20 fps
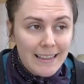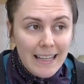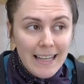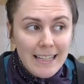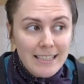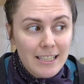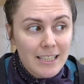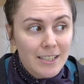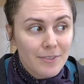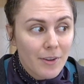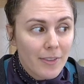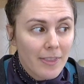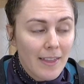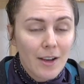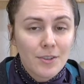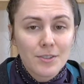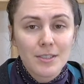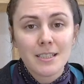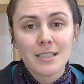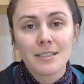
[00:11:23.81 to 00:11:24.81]
glazes for
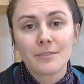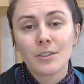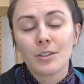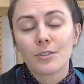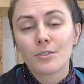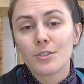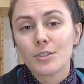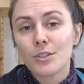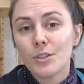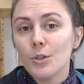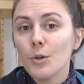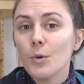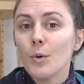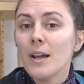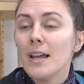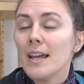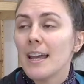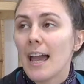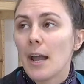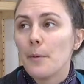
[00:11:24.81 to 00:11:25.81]
thousands of years
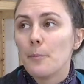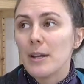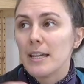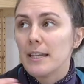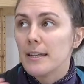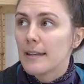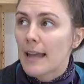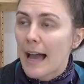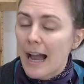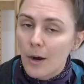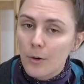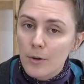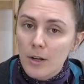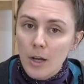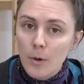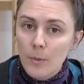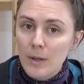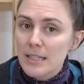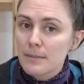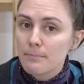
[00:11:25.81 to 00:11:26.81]
too, and we now
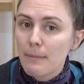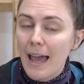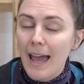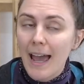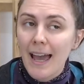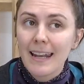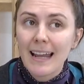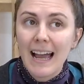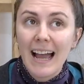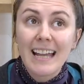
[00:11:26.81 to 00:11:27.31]
know it's bad.